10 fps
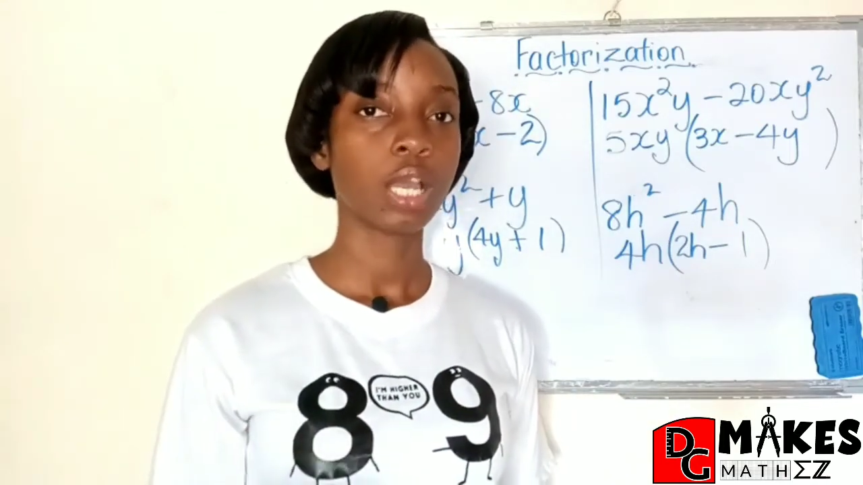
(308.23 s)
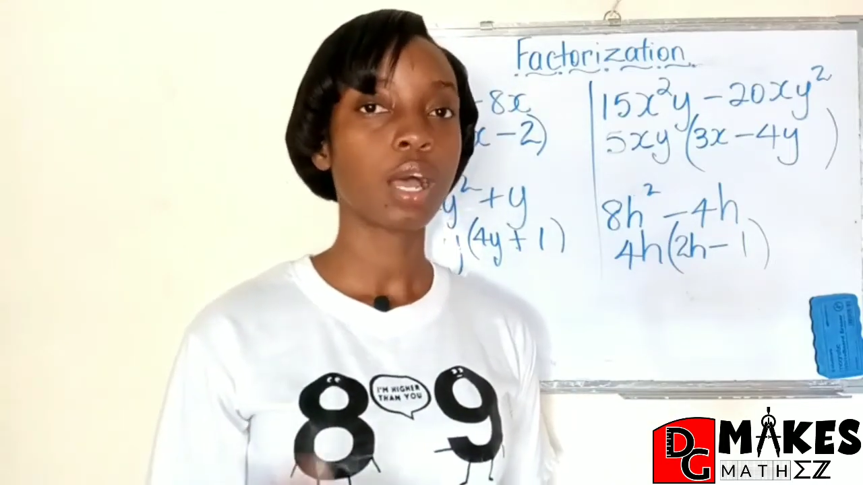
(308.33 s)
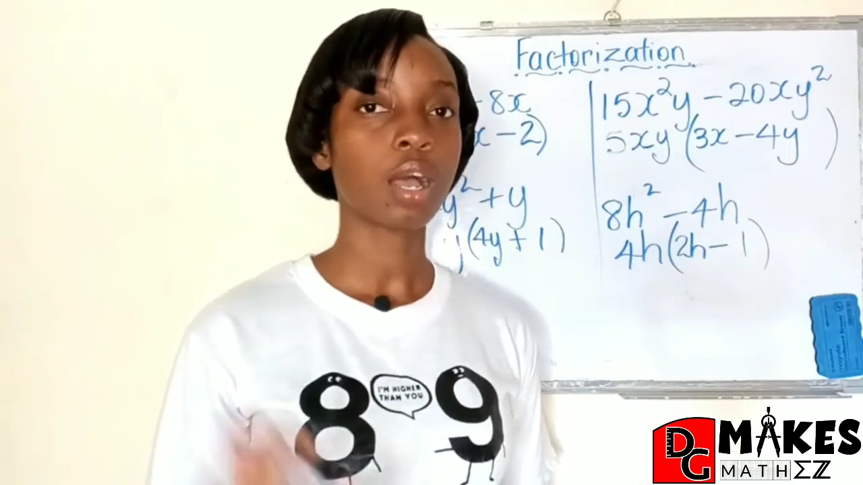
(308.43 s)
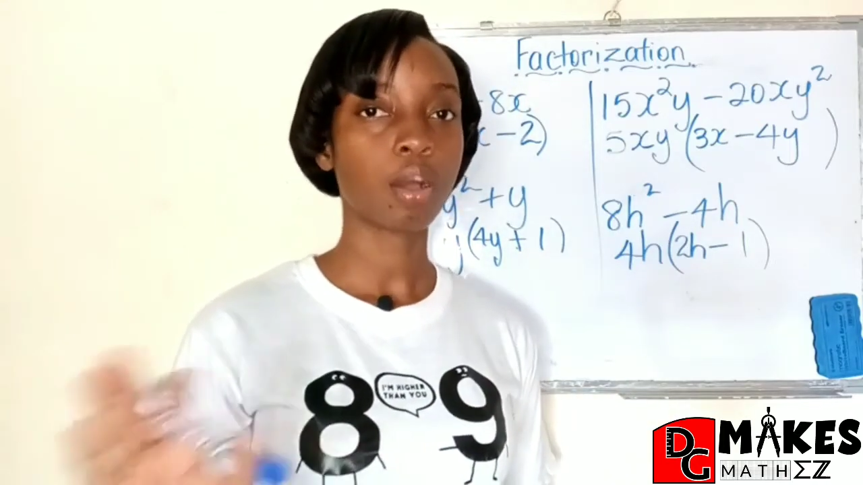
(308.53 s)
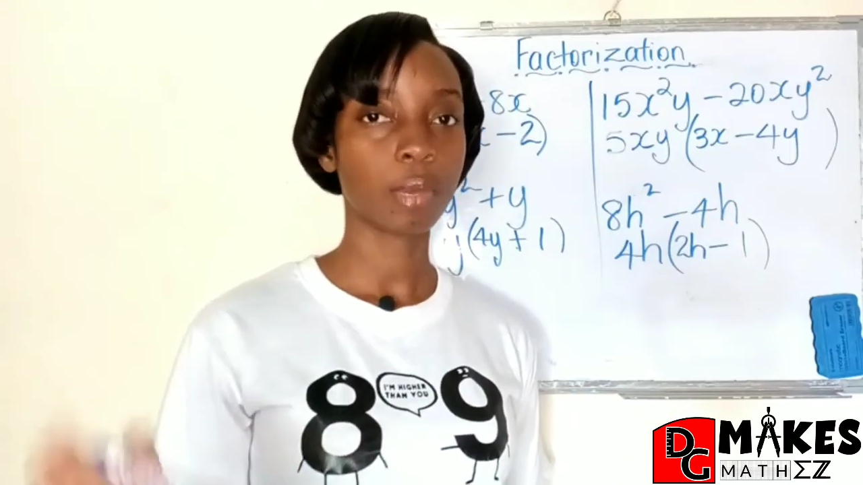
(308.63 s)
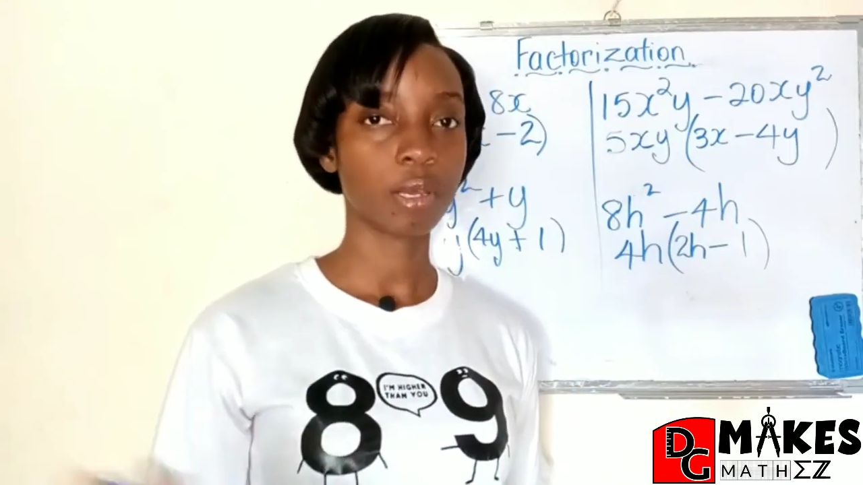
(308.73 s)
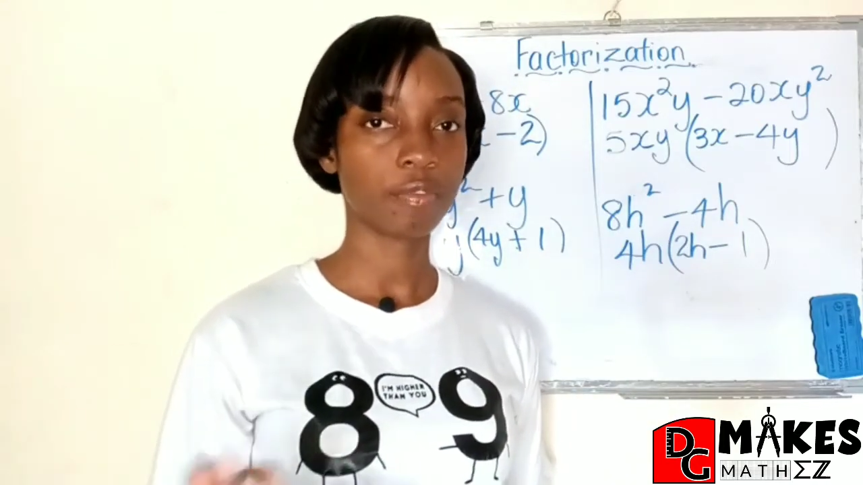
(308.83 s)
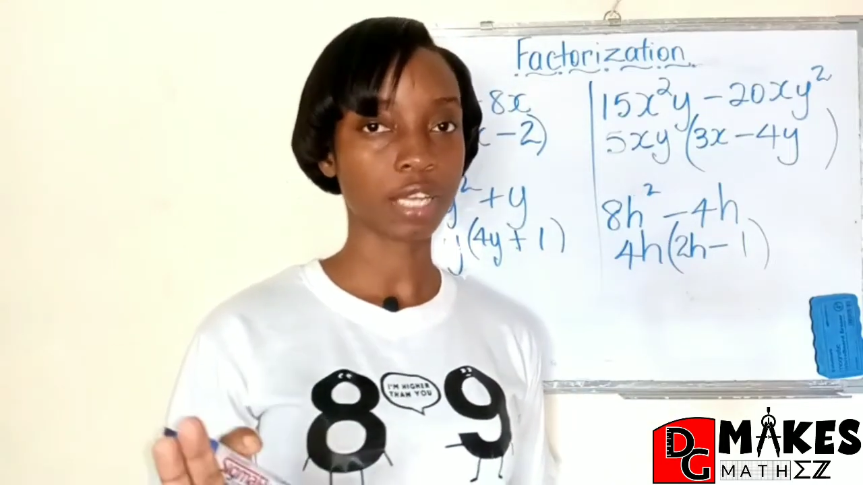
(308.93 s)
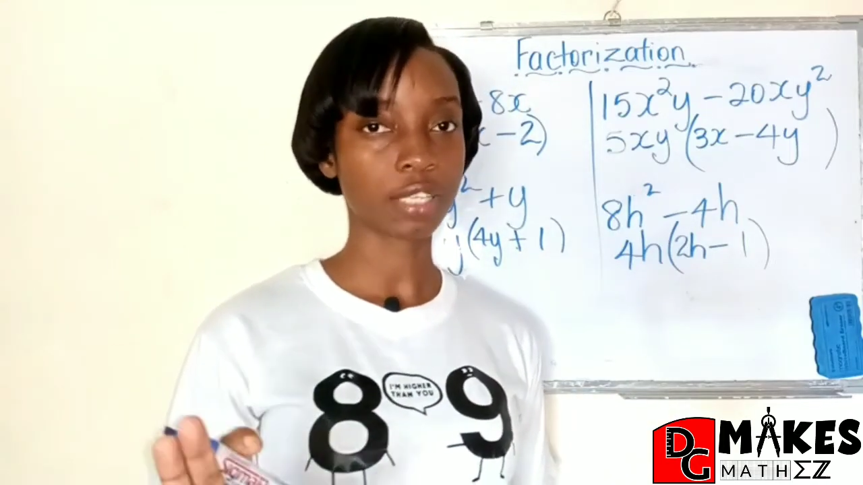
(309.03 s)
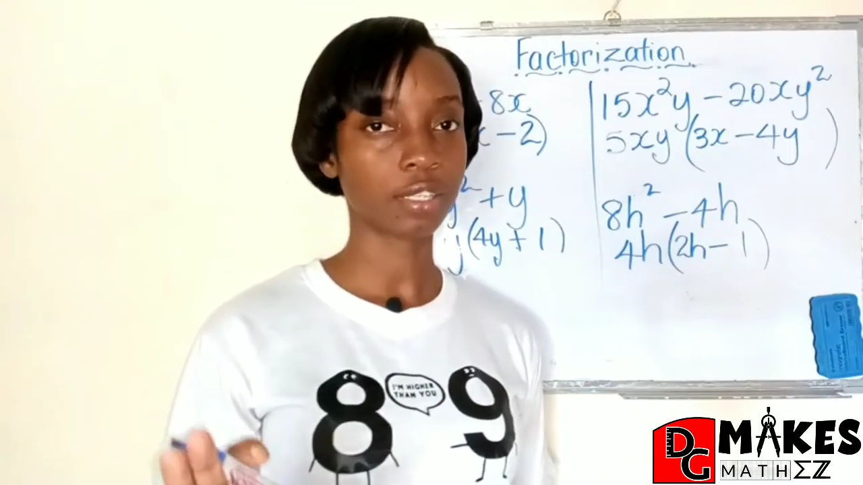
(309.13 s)
a common
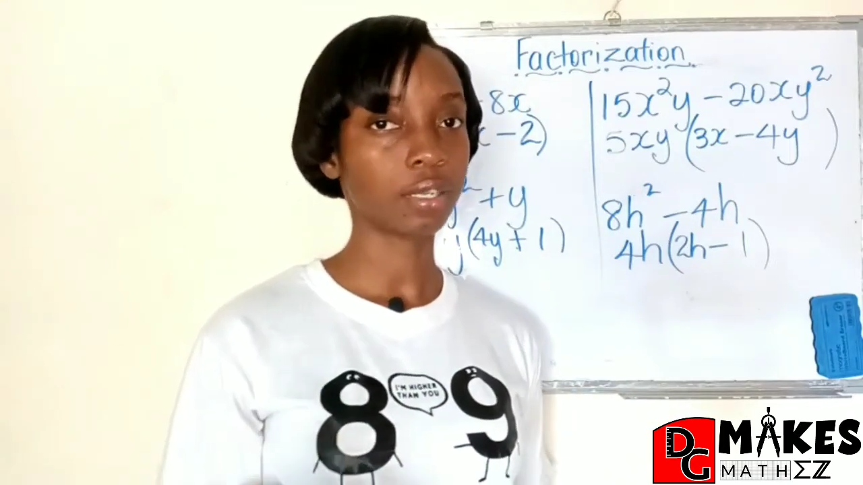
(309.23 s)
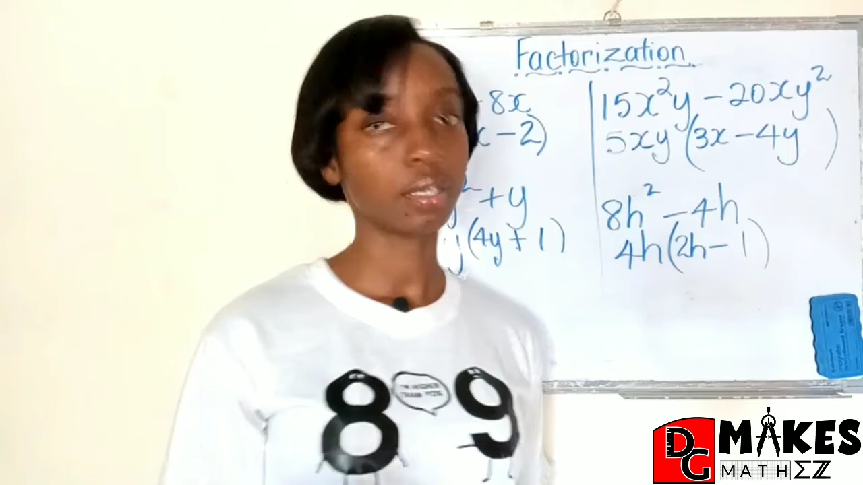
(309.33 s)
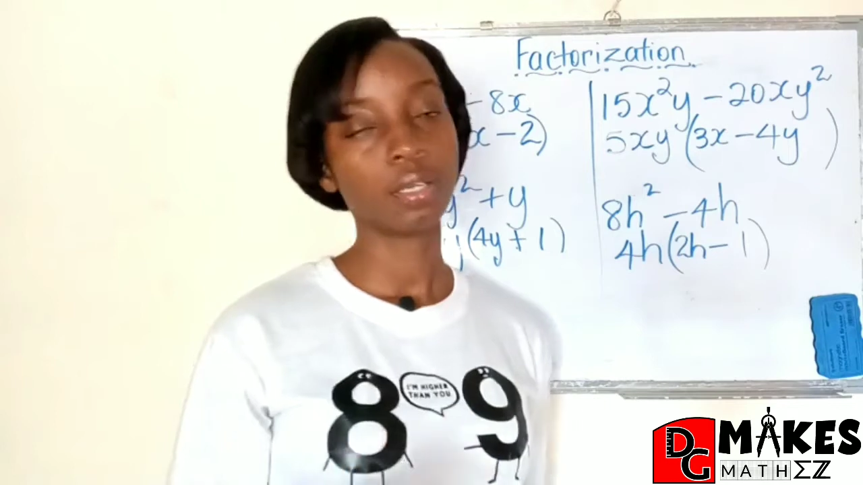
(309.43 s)
factor,